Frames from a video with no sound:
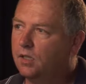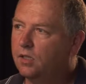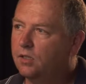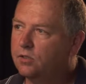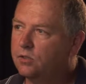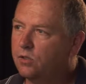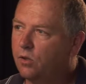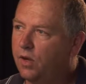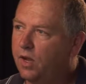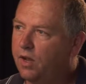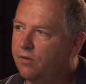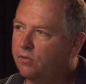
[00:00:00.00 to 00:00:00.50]

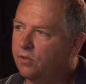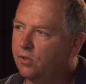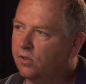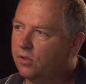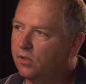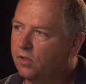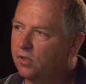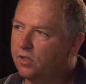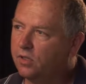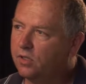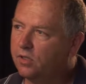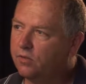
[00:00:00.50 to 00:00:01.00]
So after
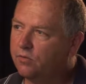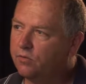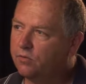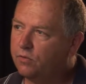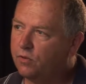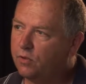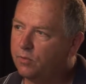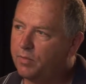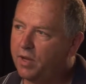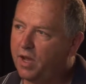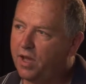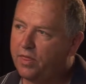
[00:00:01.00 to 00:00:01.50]
looking
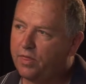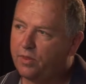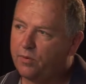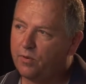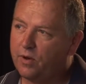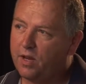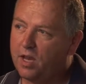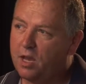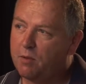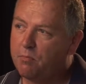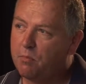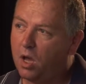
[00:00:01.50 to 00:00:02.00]
for about
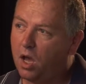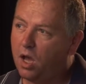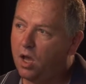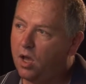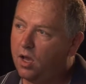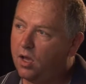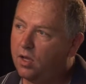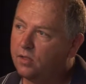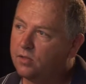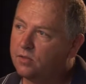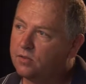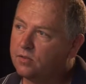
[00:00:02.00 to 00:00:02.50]
3
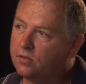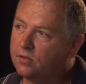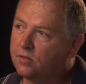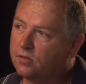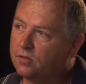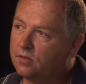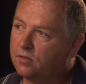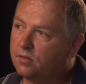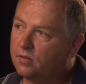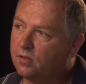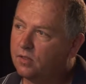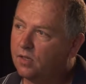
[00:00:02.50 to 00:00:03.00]

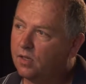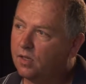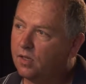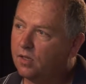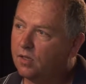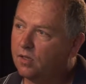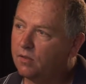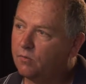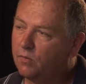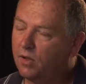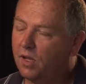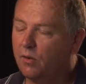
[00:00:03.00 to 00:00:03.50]
months,
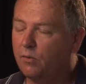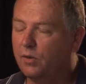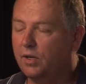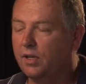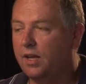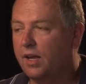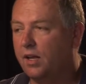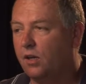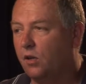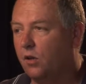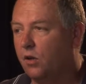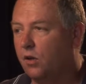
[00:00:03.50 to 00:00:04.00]
well, it wasn't
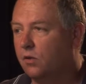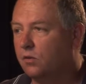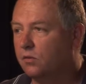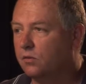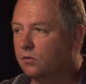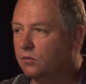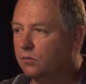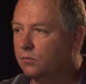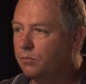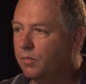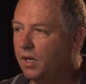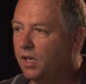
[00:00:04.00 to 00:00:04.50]
that long,
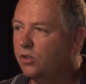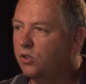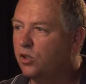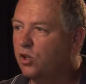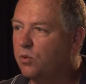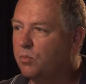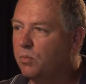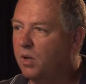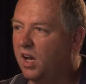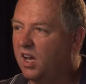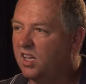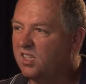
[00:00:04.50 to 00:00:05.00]
about 2
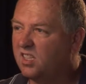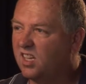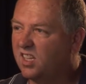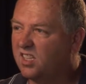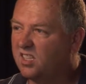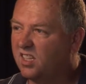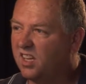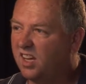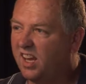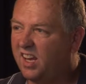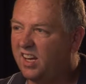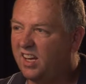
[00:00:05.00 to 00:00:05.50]
months, I
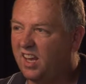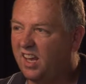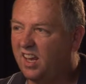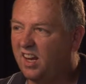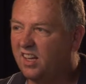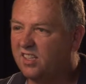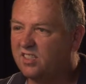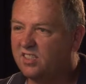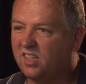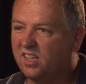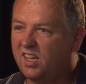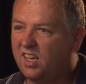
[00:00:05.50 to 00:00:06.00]
said, hey, Dad, I
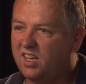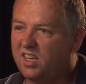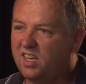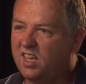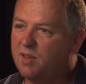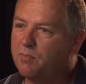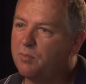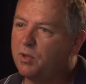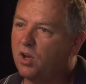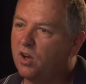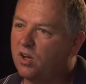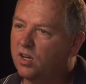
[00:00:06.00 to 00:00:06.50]
said, can you
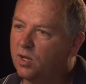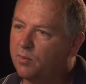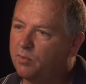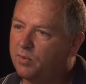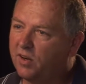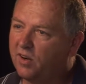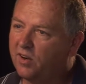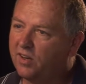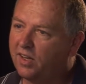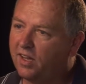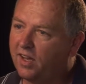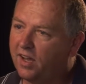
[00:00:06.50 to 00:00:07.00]
get me on up
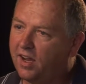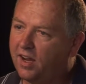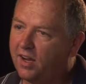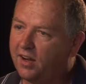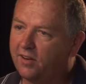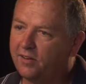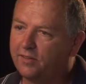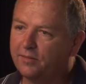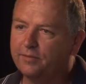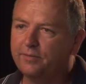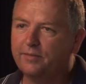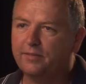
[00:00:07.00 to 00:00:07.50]
there? Are they
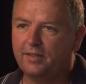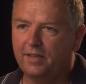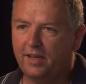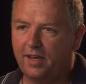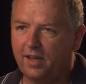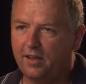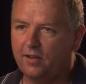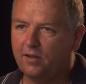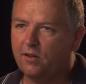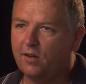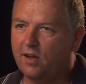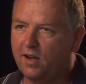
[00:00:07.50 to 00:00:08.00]
hiring?
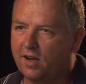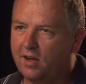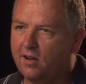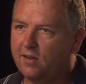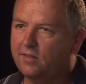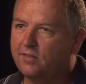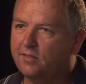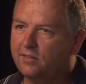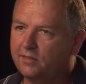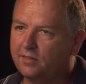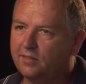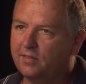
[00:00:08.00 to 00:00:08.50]
Yeah, they're hiring.
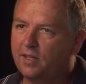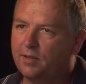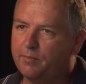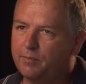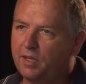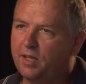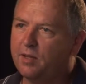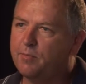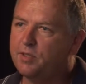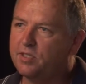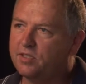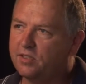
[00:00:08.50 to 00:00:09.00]
Let
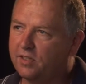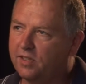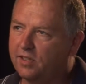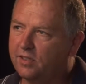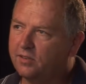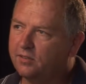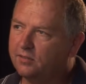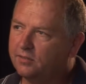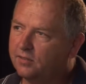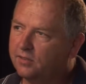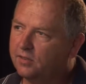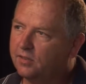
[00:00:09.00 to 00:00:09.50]
me see.
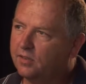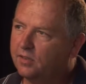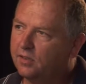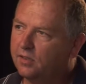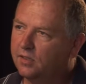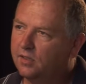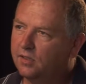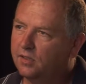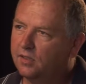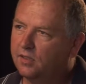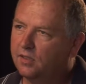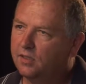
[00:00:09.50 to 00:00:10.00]

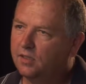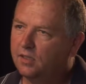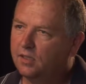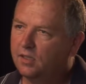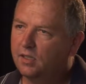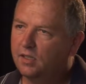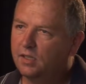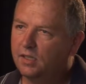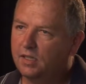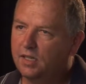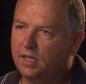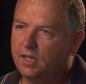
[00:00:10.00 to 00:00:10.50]

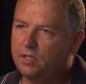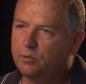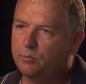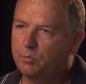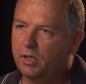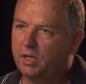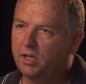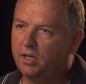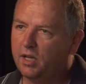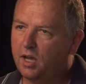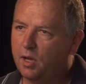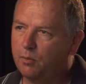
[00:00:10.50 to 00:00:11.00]
And he
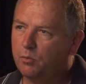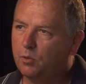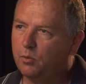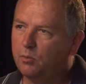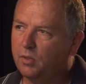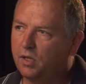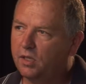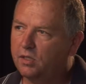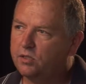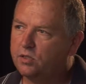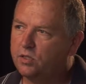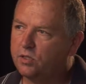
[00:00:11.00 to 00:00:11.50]
spent a couple
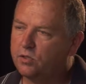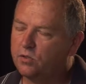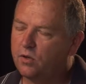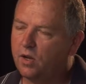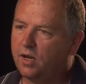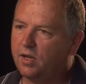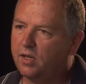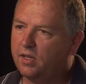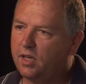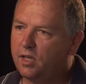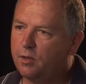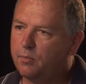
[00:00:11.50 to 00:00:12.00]
months just
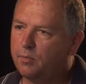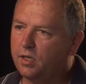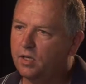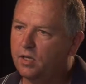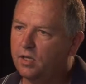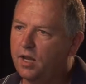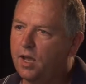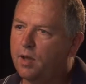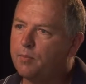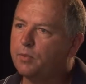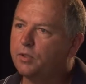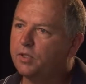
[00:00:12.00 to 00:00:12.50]
trying to get me an
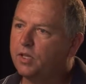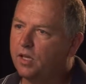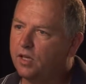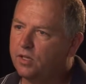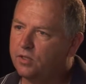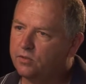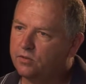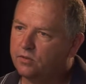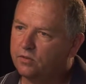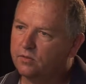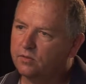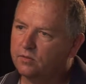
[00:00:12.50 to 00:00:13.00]

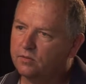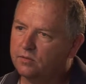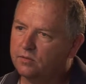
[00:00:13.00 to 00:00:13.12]
application.